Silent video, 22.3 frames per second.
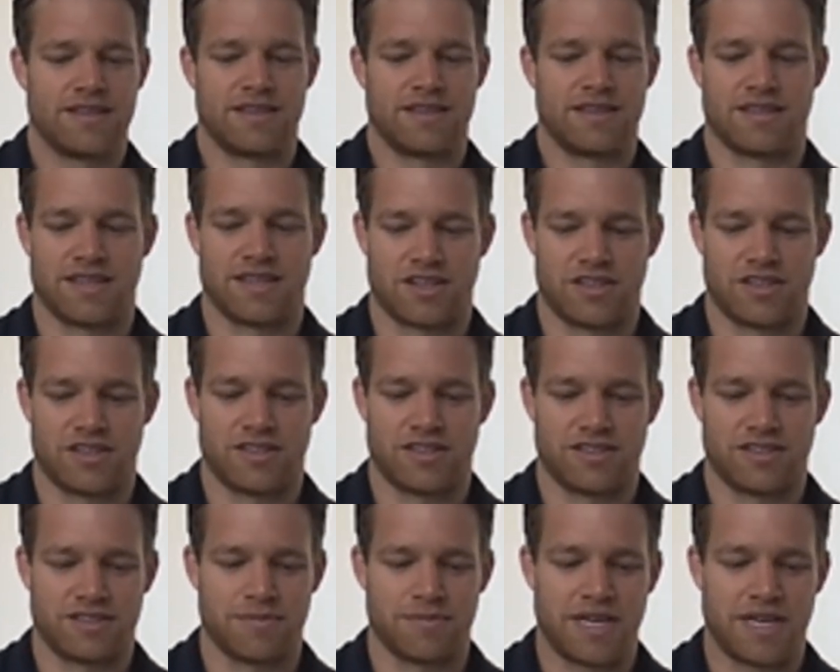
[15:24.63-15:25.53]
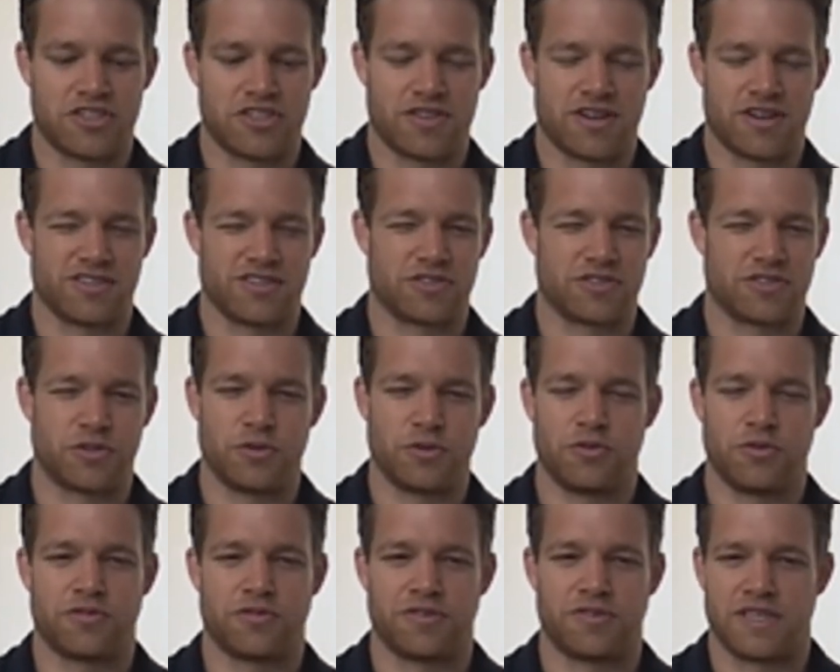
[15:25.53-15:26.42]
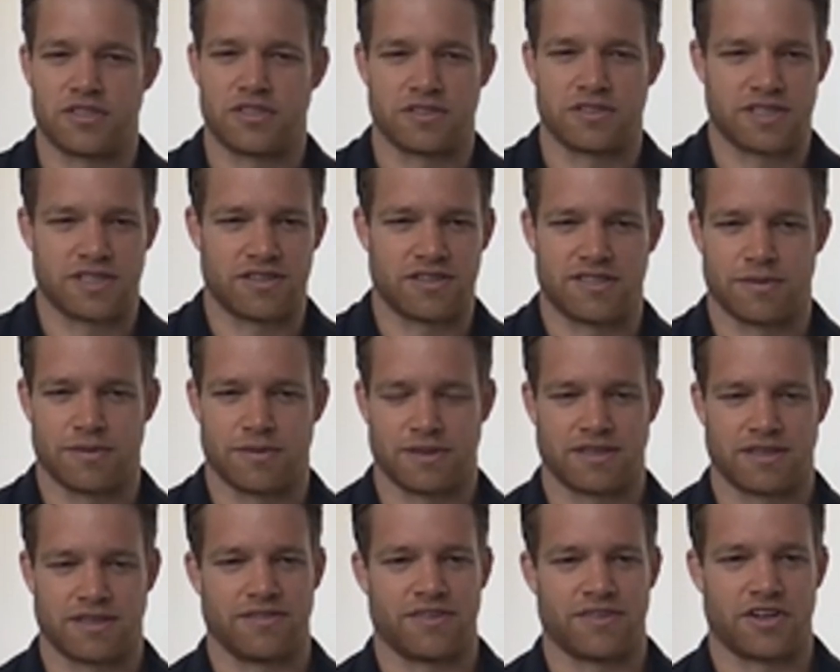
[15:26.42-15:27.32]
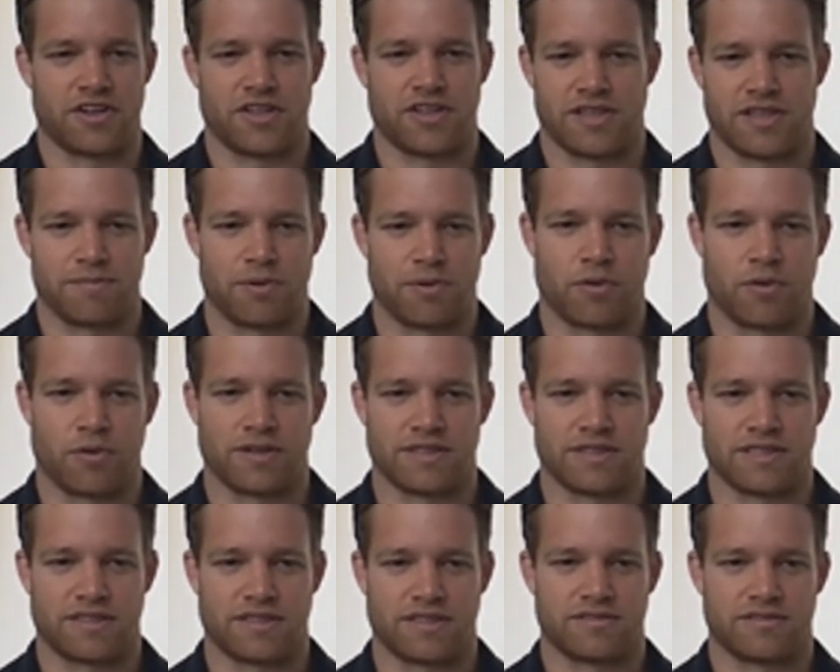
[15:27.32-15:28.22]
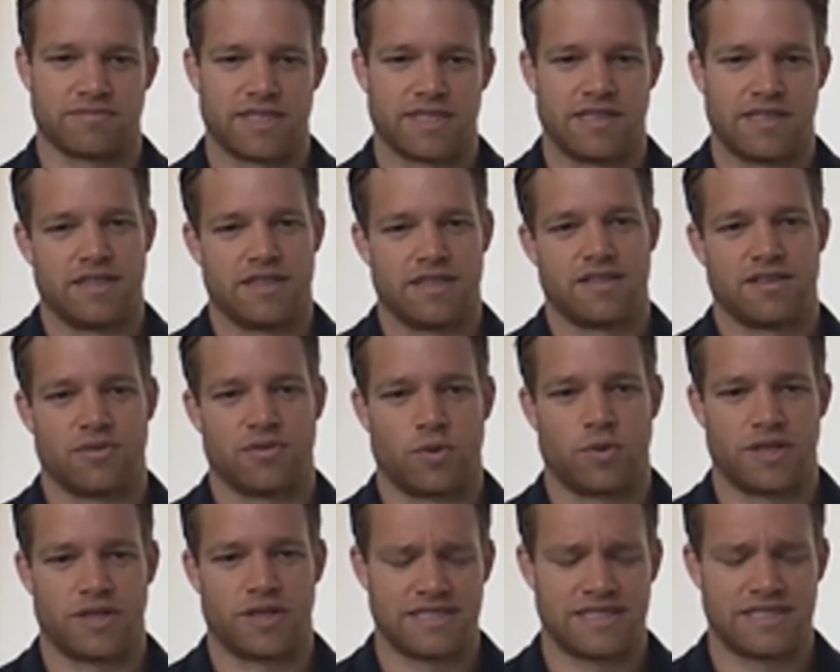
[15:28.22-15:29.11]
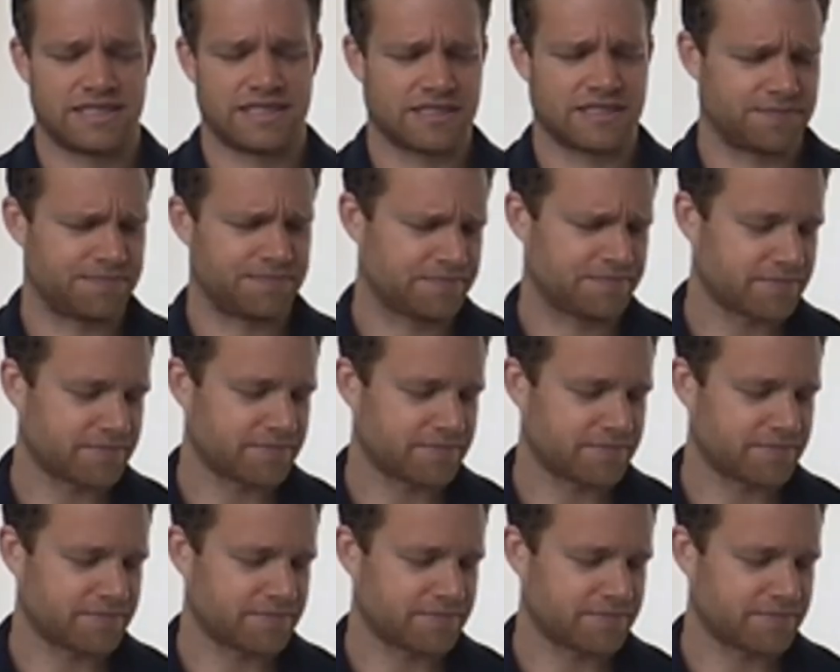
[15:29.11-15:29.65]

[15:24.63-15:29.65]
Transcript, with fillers: there, imagine there are two features that are typically very important here. One is